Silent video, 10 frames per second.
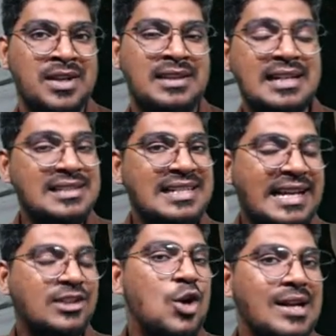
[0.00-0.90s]
That is the
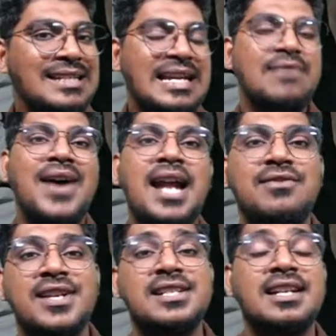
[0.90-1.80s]
technology
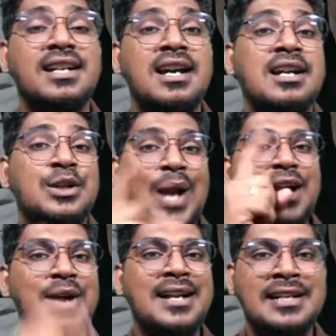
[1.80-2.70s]
evaluation. Try
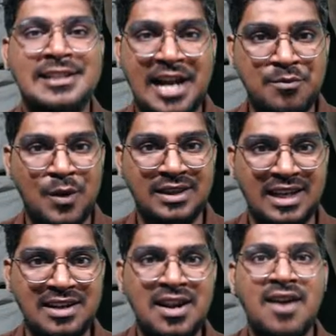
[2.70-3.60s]
to understand one
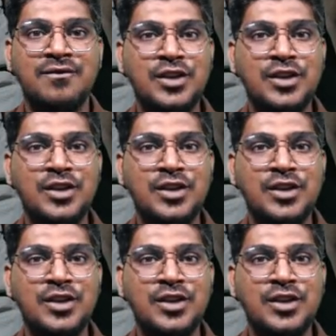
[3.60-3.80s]
thing.